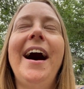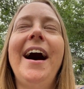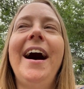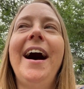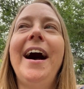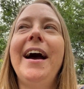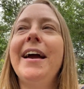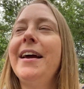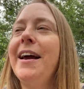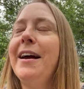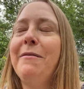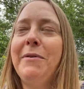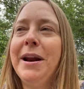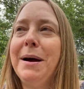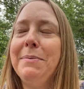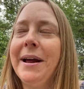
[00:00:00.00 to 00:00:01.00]
I
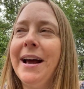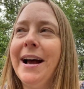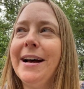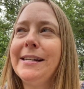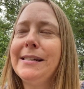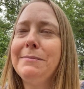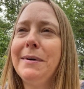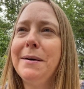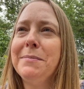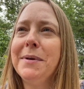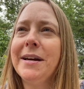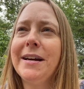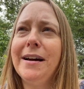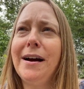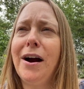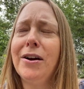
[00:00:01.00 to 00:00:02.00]
went up and I asked him, I'm
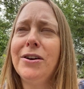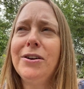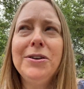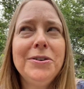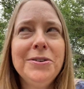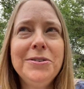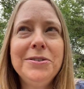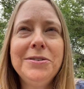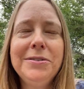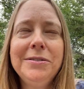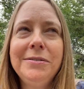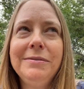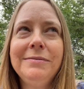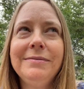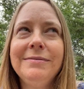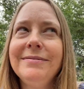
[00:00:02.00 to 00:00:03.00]
like, are you
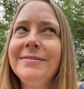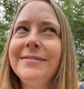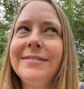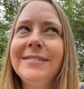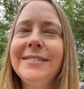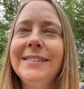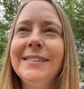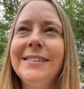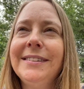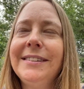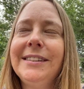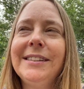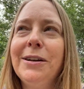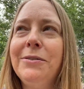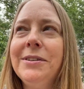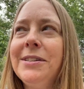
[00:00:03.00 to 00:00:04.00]

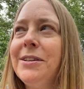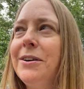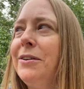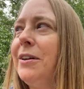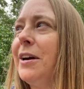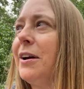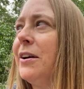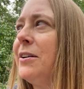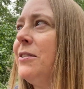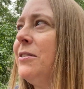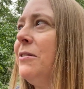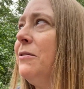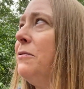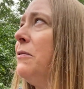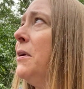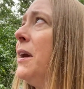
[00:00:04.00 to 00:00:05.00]
so-and-so, like, are
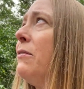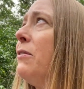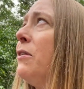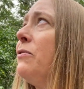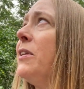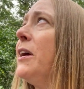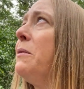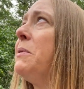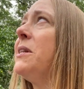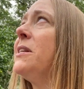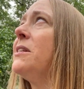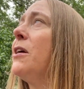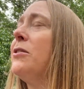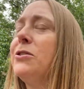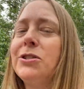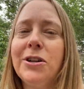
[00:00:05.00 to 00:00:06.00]
you whatever affiliated with this
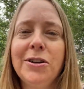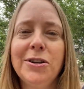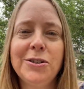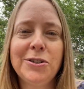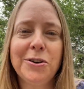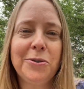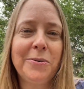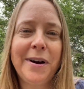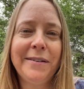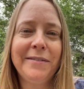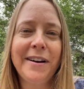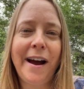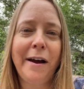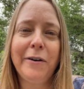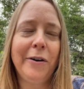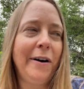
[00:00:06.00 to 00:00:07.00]
other church or whatever?
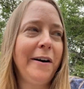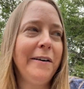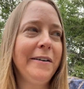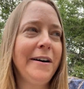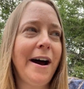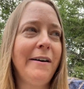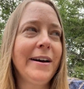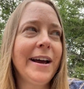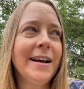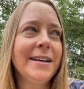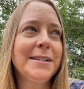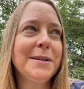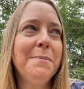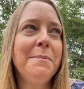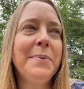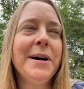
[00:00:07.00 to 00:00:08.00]
I don't know how I asked
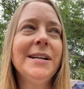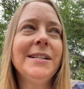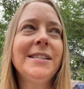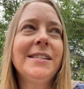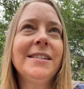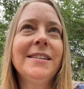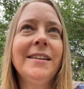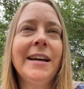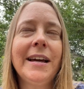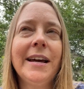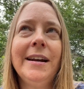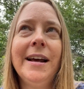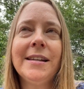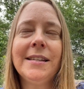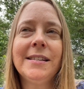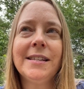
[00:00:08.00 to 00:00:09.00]
him, but like in
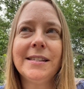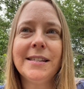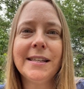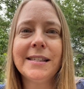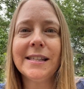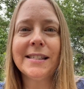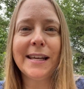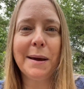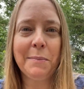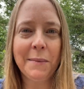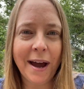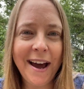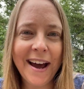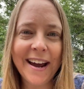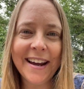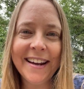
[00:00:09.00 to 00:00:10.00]
essence, is this the same
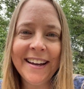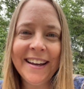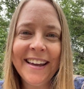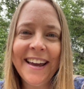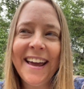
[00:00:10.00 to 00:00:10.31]
guy?